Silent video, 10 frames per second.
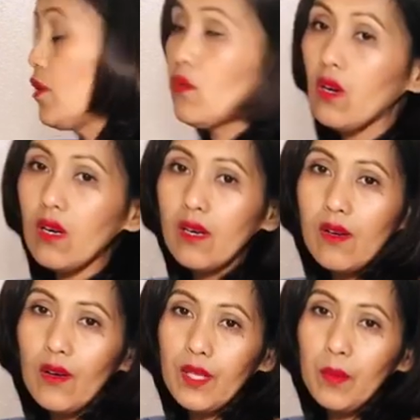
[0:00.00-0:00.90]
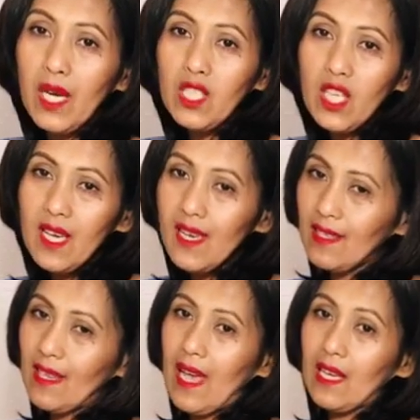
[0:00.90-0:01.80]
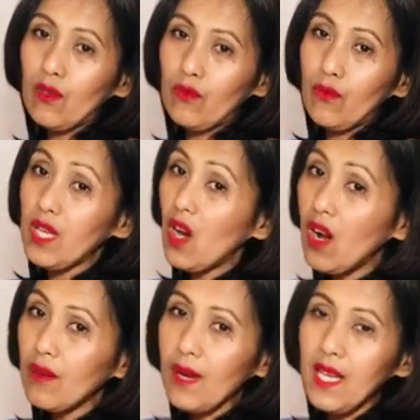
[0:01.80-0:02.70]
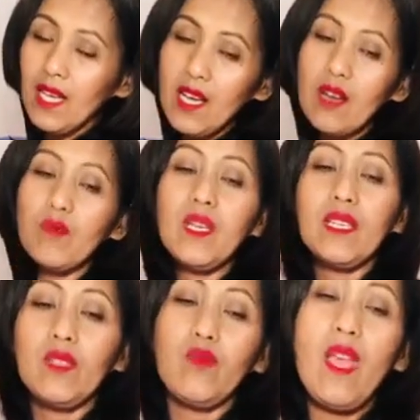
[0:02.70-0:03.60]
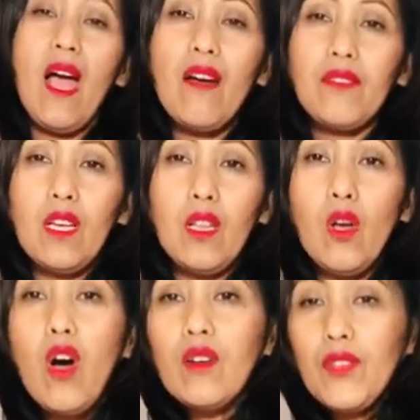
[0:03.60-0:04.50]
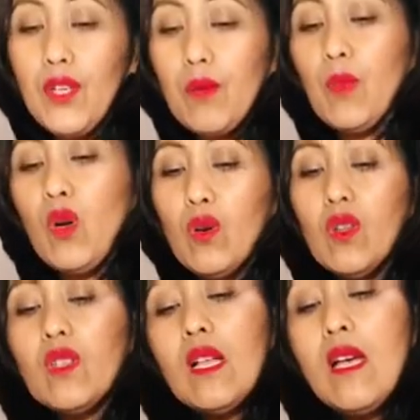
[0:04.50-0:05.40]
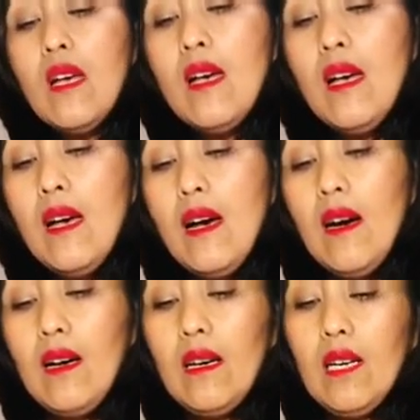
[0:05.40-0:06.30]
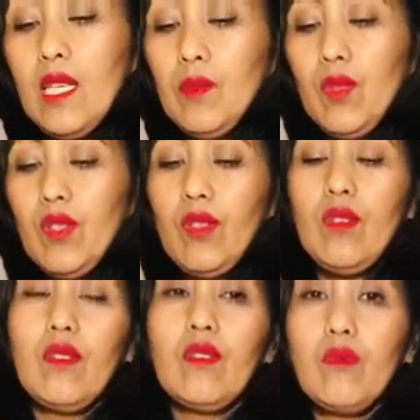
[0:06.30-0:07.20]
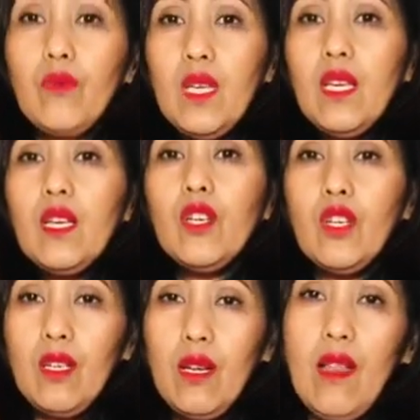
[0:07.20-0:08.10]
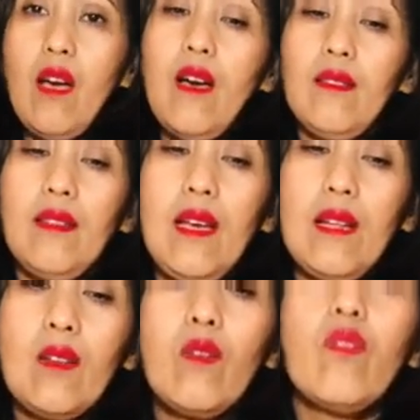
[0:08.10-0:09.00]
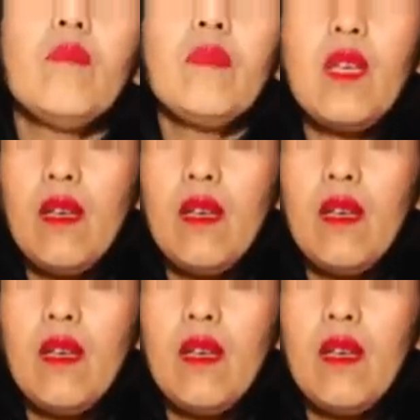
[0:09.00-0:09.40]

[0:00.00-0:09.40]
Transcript: you are on a budget like we are right now, because we have a long-term goal. So we cook a lot at home.